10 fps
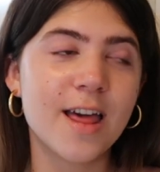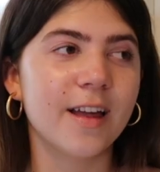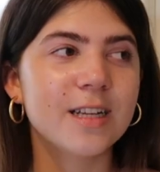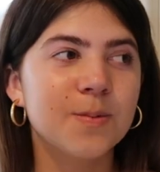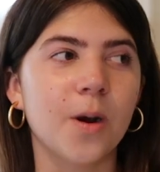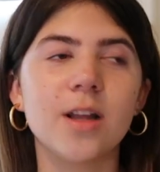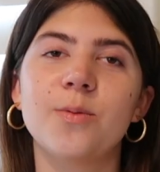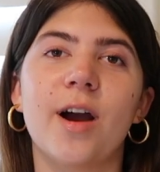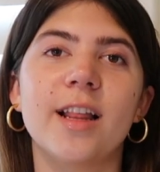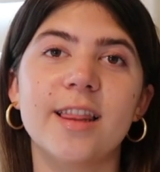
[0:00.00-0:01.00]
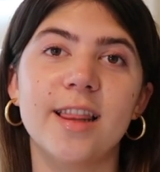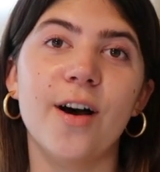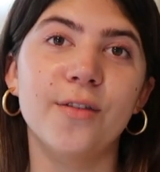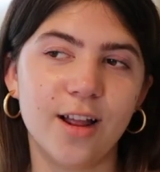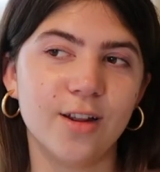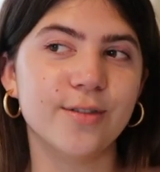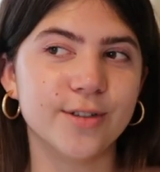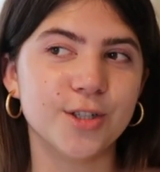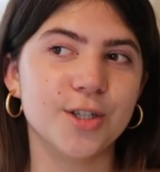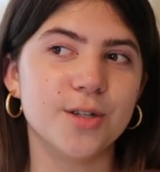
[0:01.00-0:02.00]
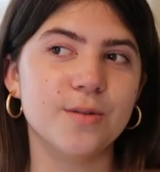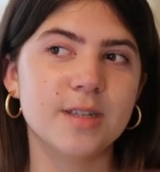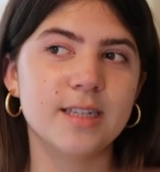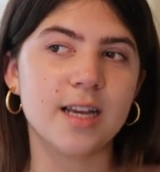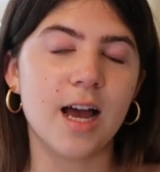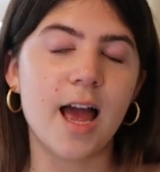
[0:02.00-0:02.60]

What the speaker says: That is partly why I love colorful shoes.